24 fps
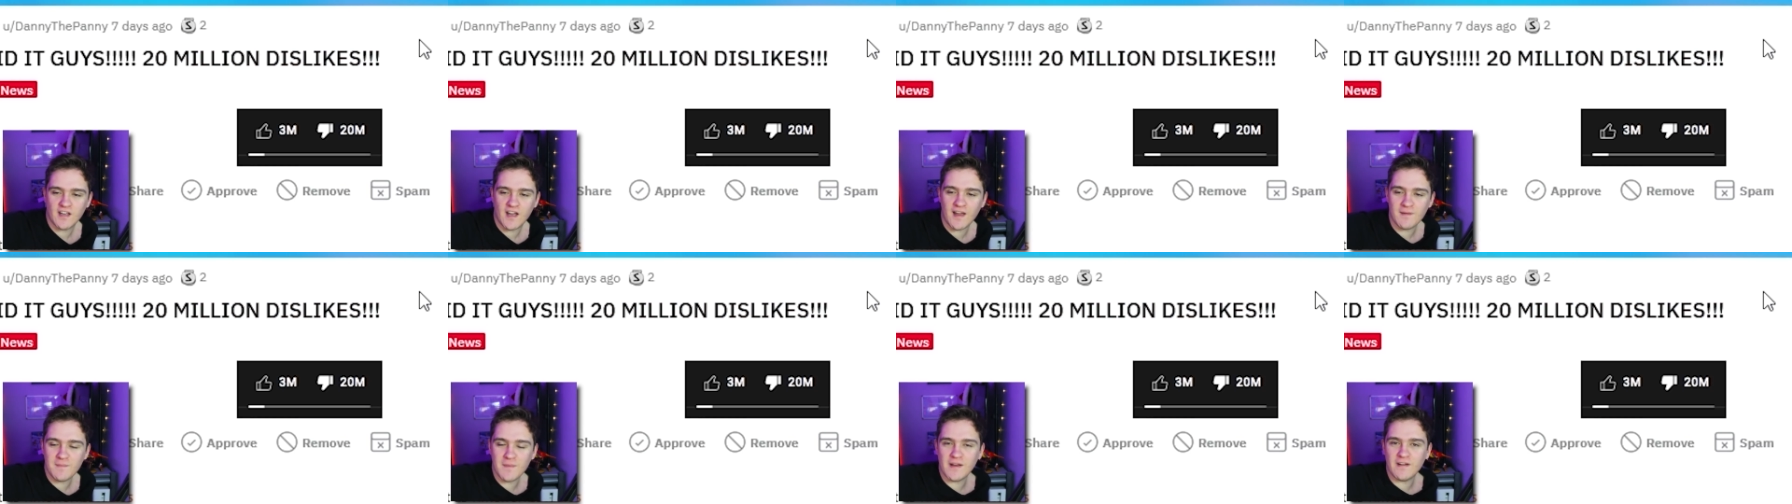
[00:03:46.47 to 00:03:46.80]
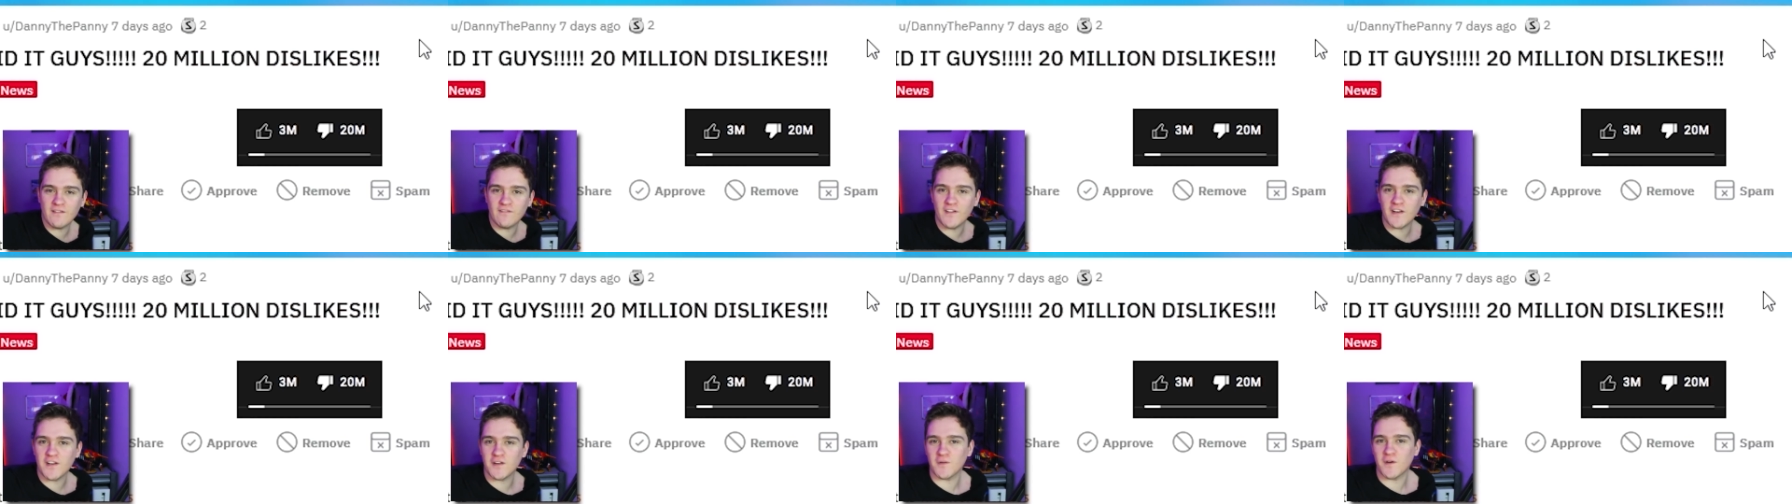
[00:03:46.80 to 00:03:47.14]
I made
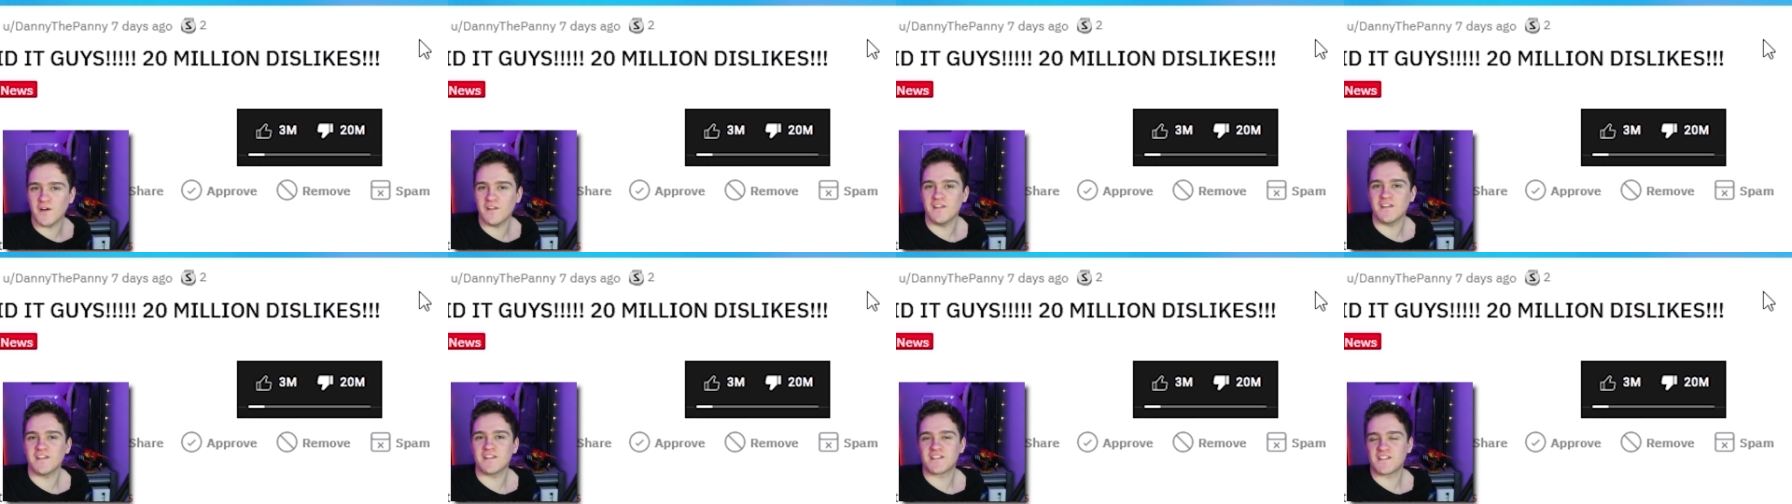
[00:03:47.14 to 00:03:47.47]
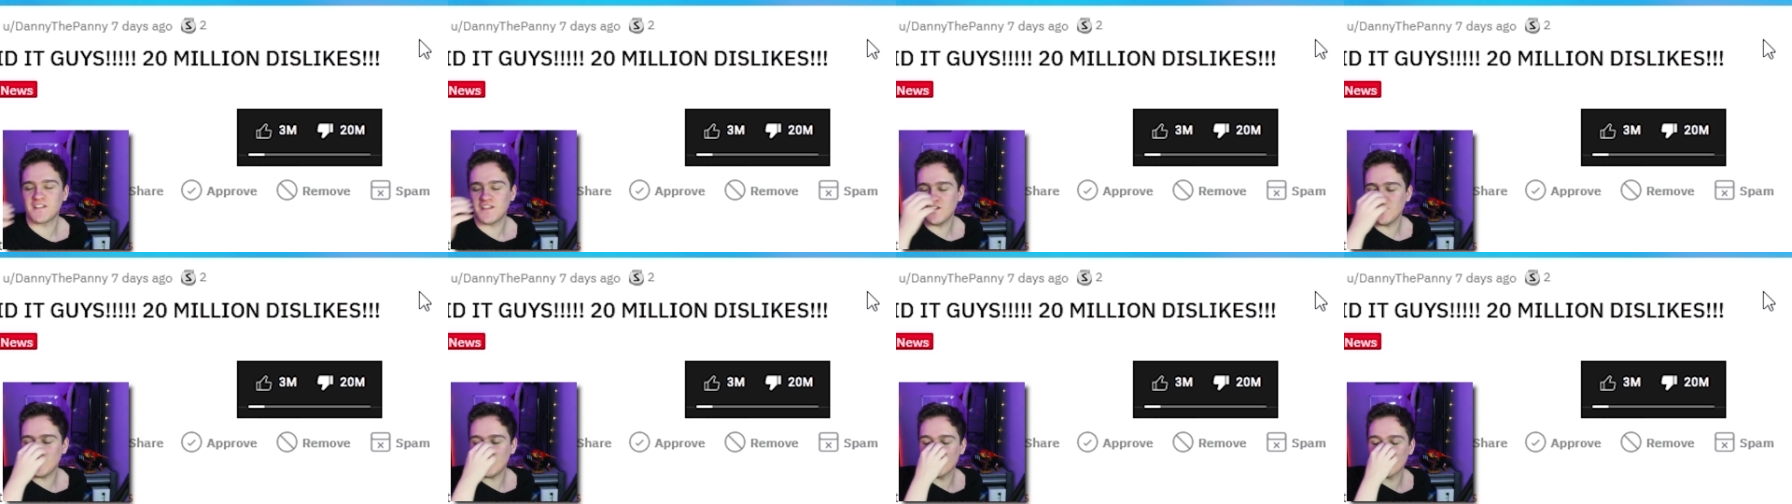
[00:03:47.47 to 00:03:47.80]
a video on
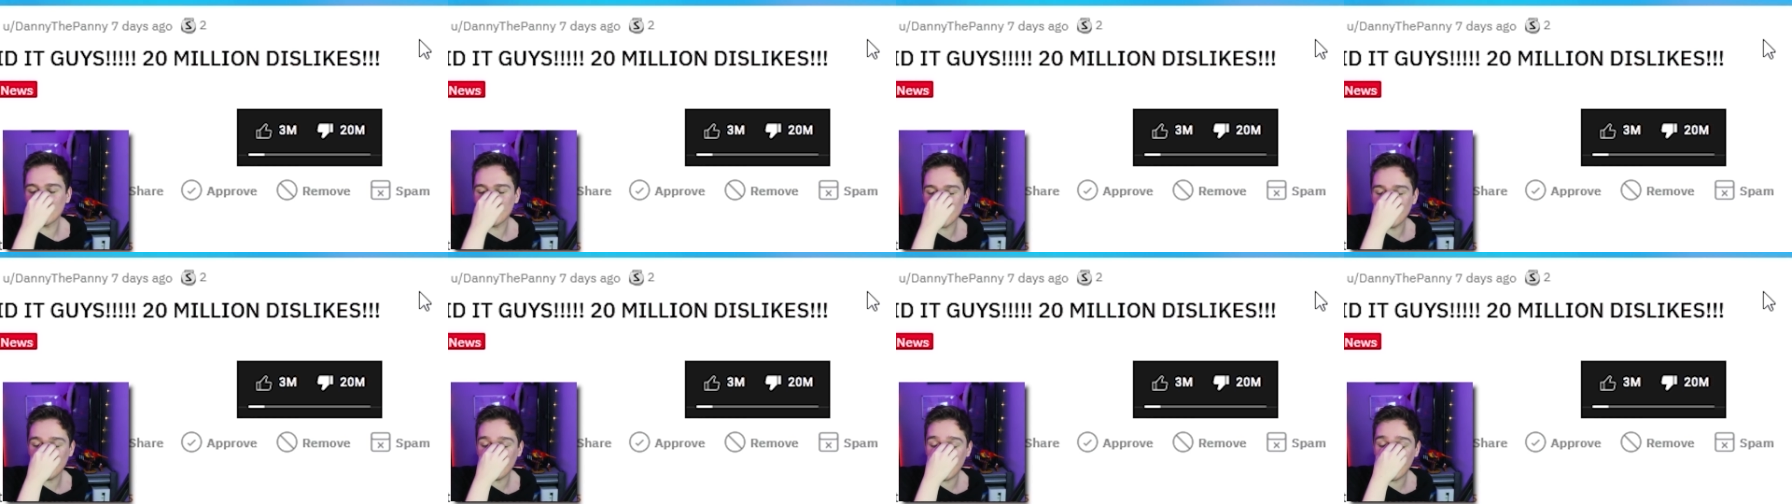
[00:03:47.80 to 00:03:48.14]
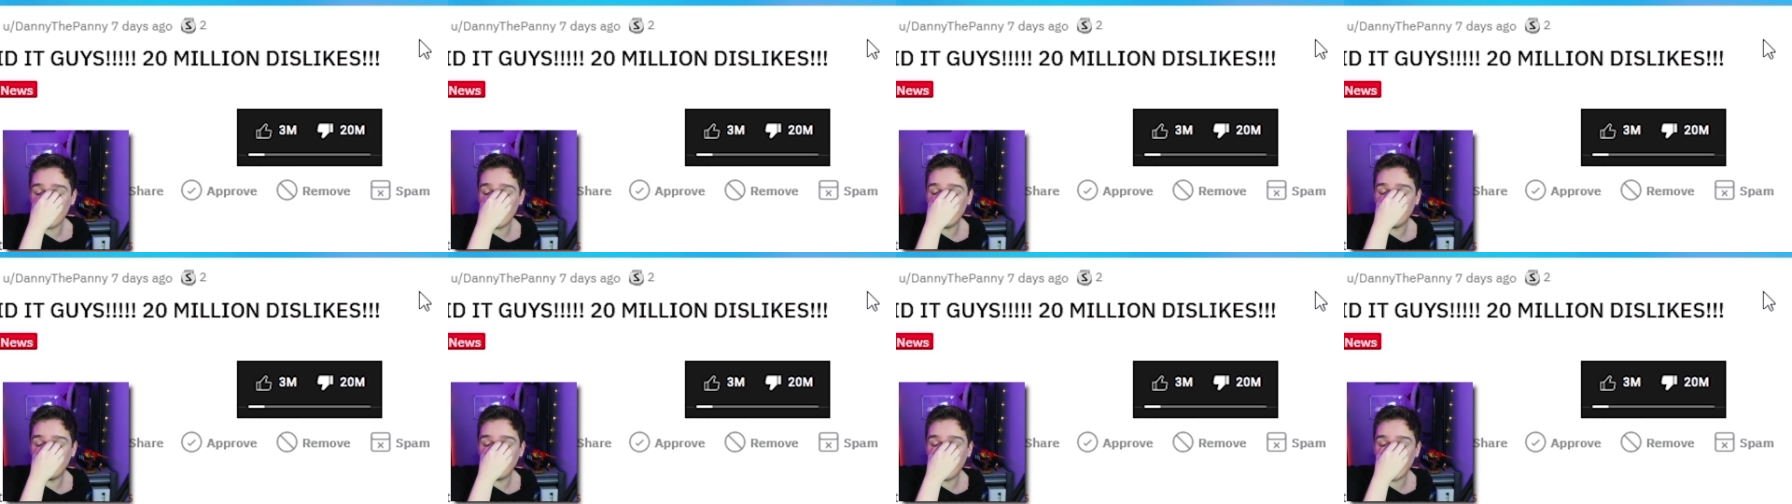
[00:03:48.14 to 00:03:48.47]
this. YouTube
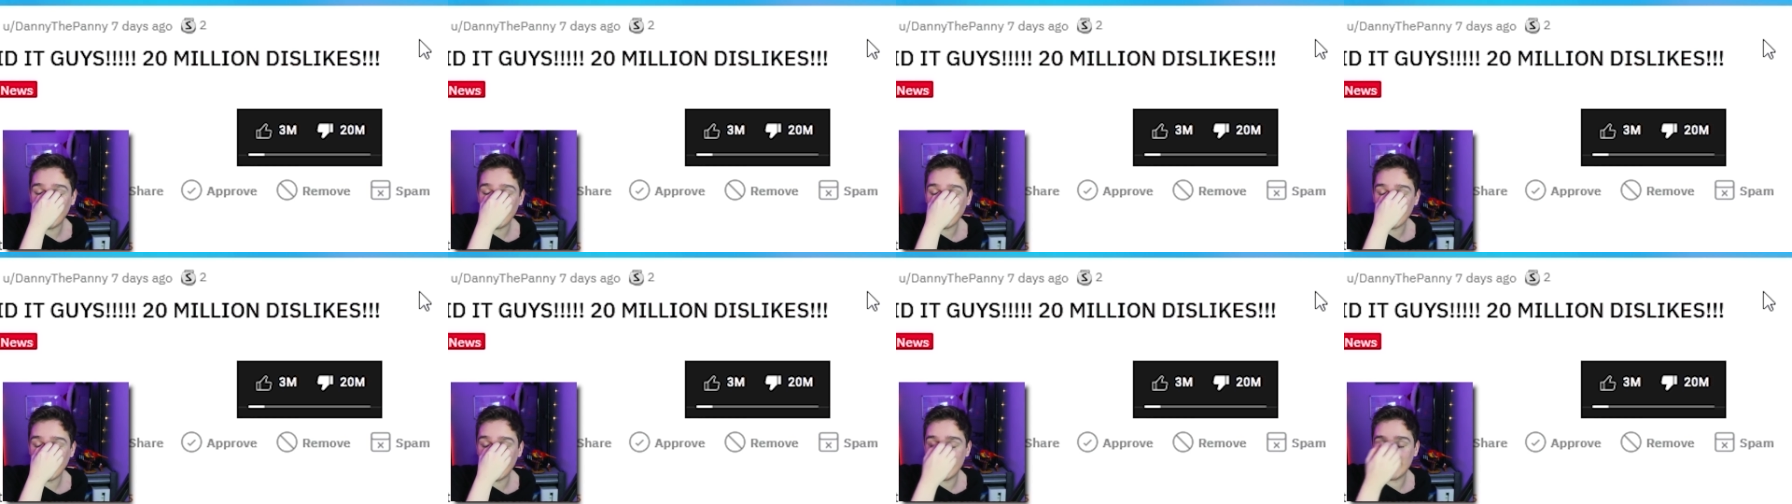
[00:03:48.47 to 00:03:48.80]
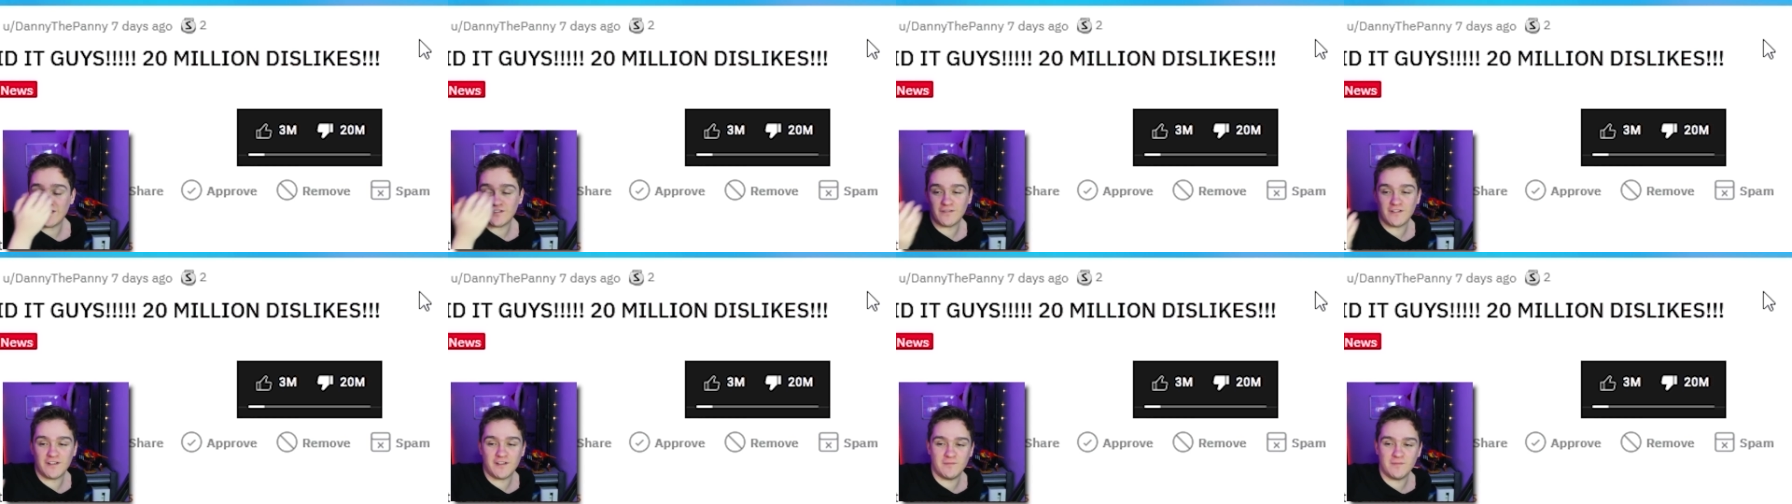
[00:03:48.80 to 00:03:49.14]
Rewind finally hit
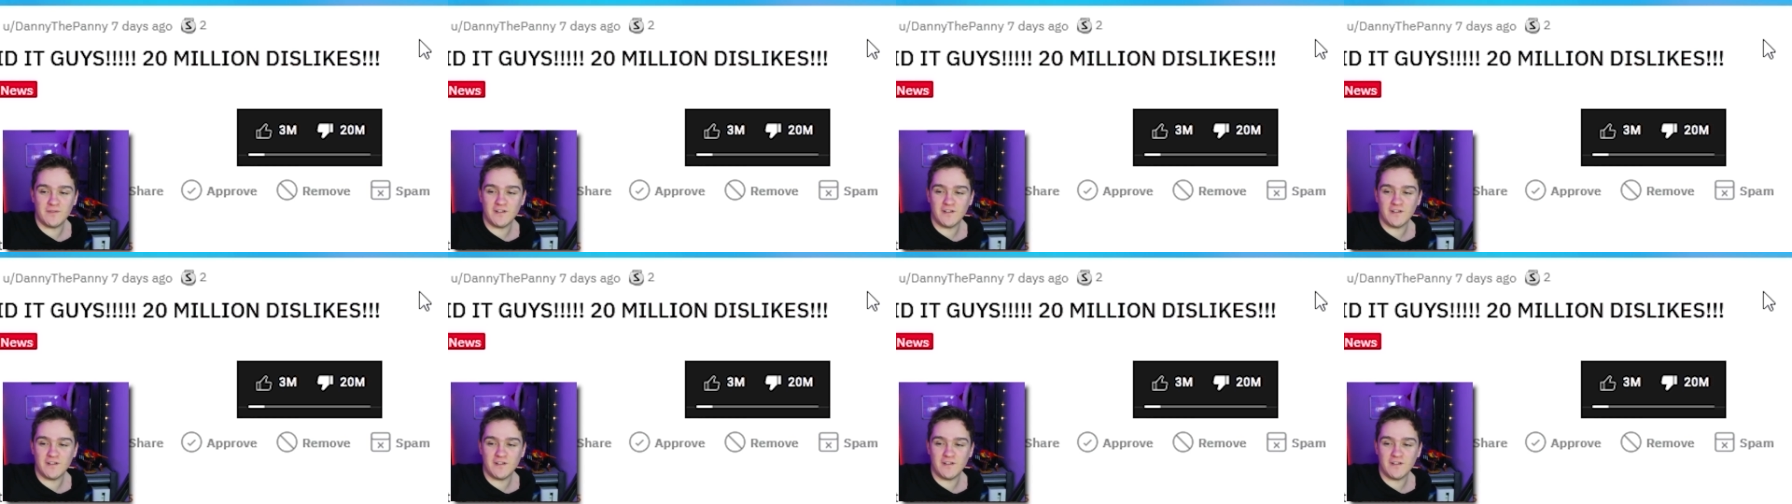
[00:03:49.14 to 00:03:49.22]
20